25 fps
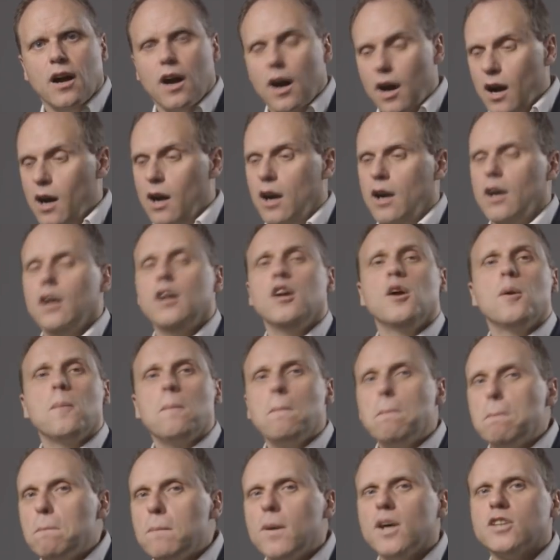are
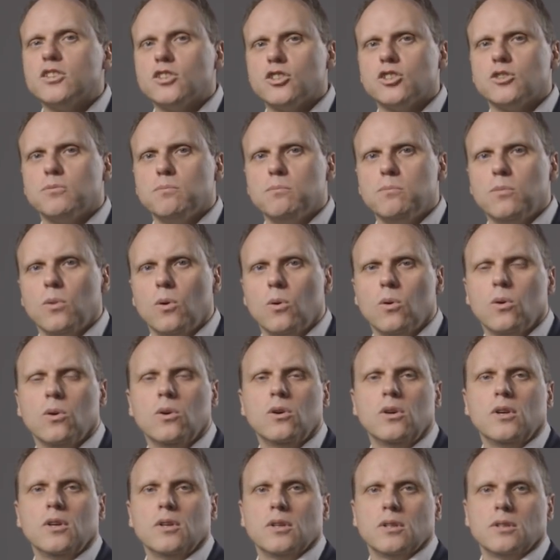much
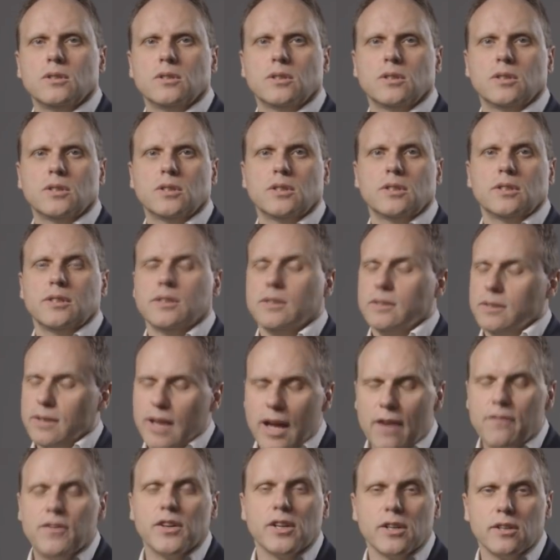more
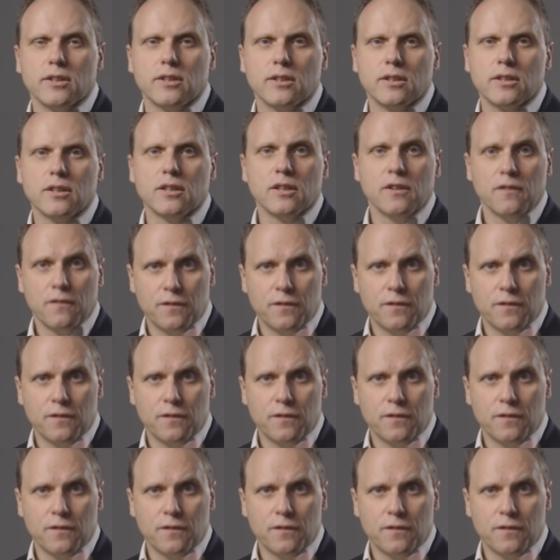evident.